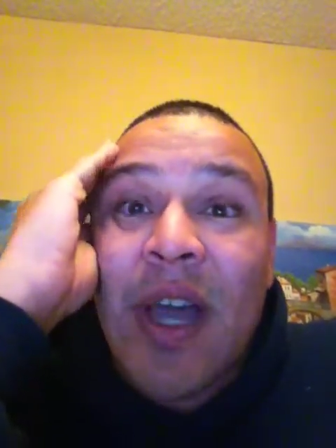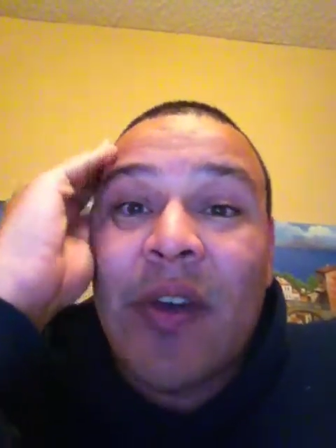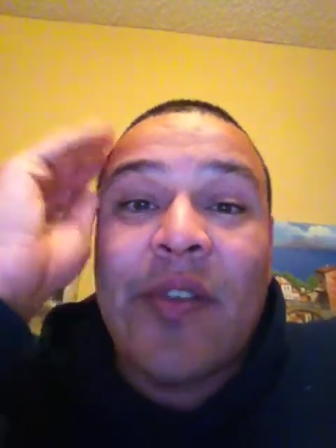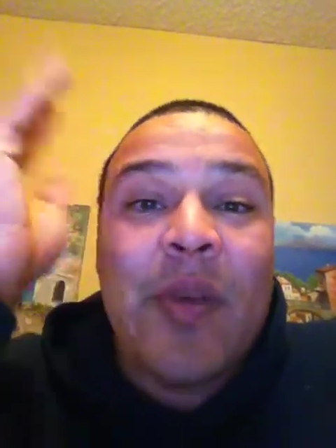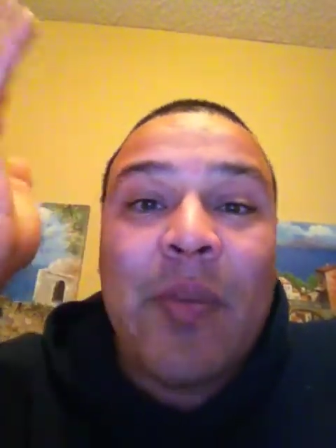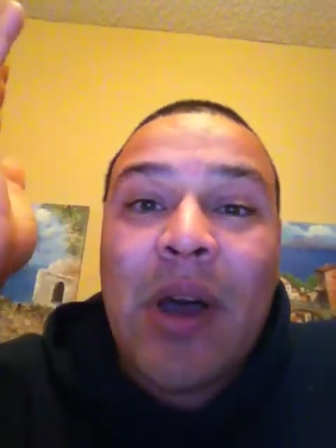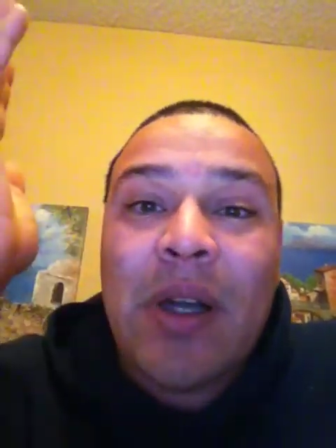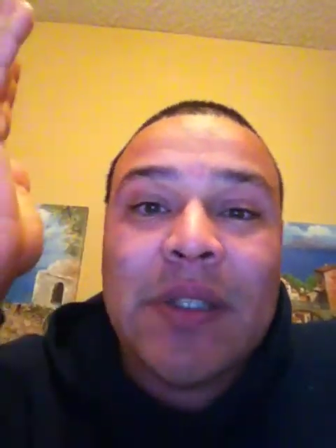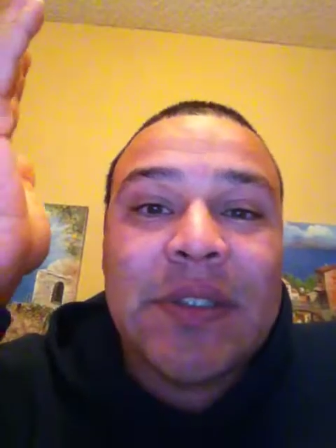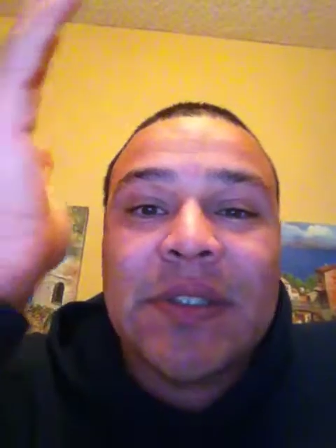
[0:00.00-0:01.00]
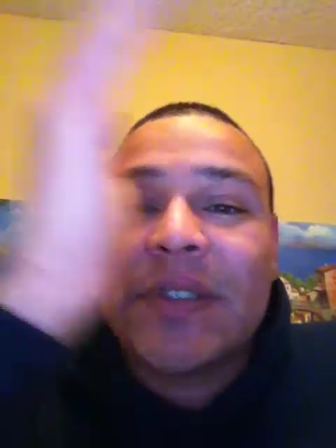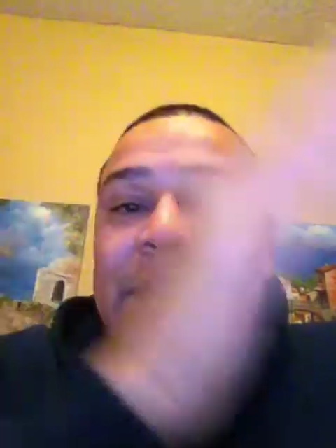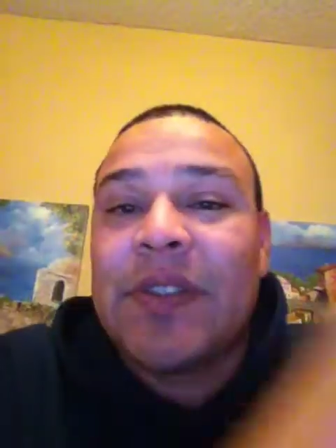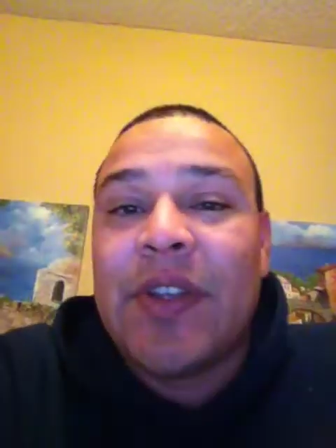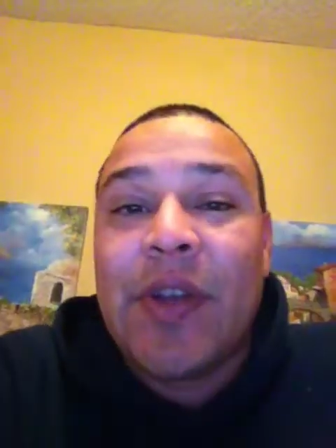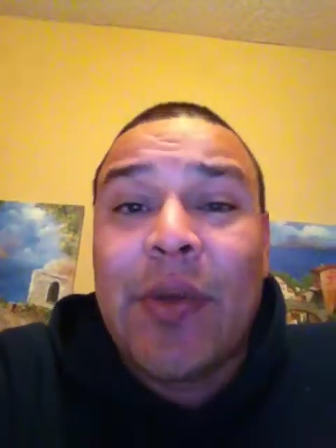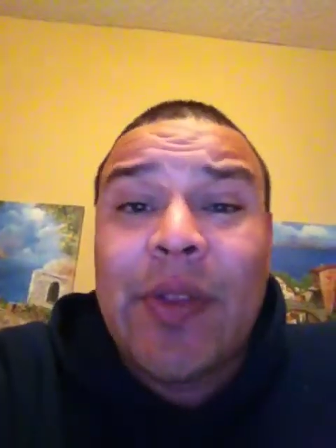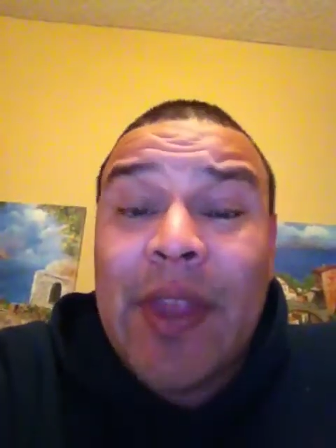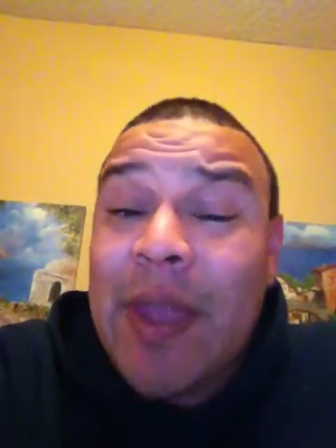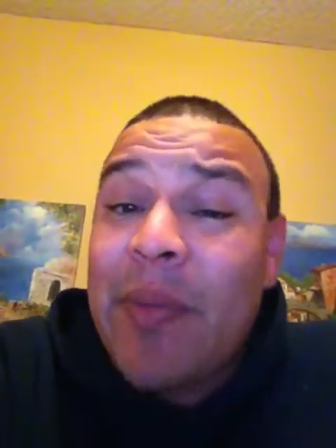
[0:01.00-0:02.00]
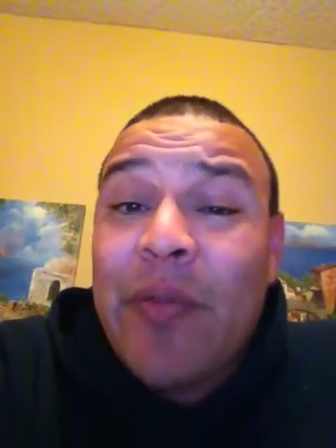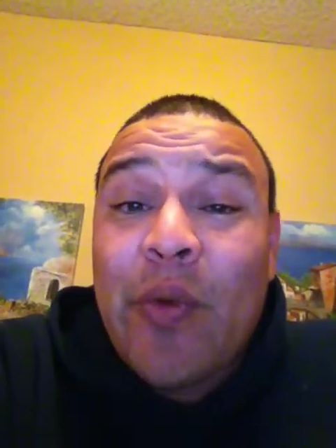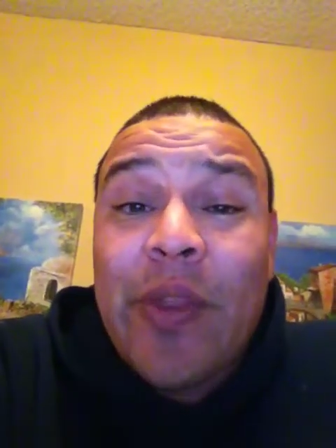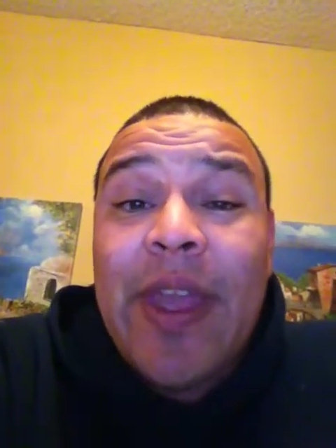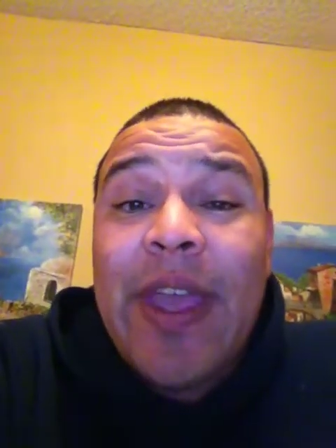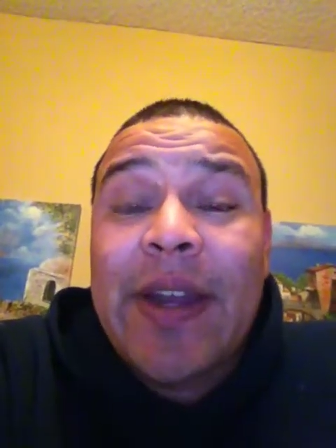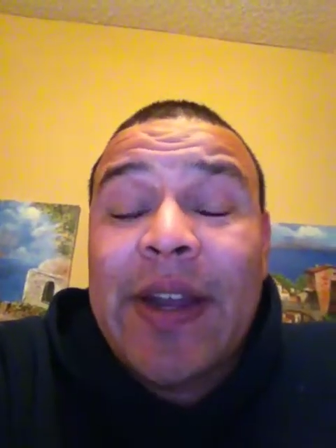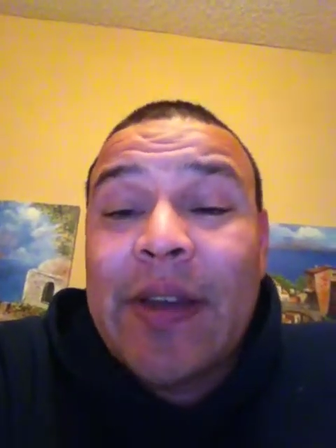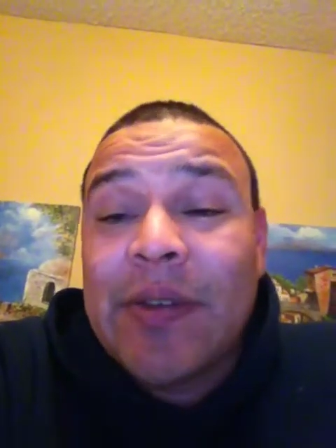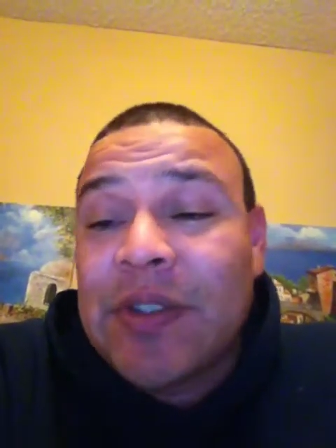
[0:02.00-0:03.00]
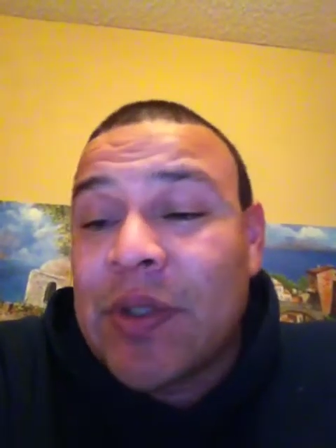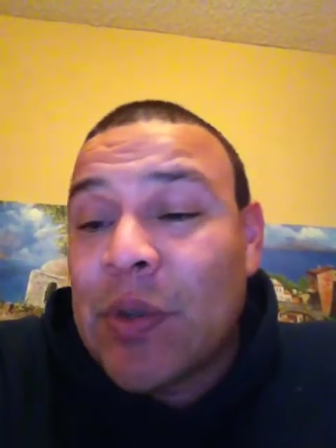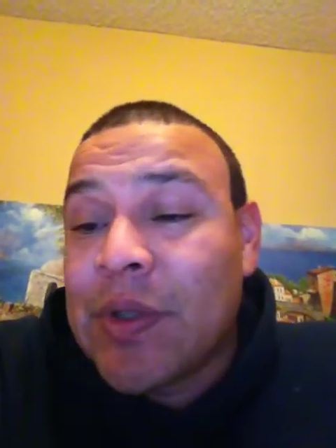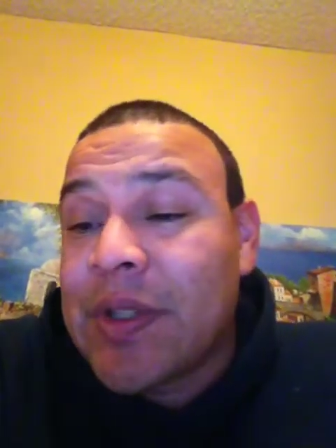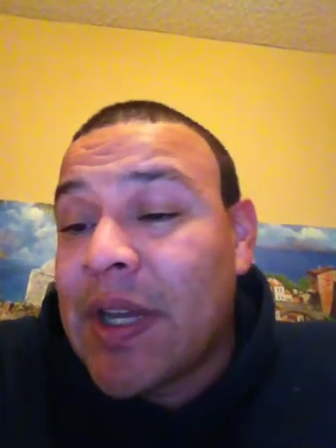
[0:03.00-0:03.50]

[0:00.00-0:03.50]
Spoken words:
out of the box, the day before they had it out in stores.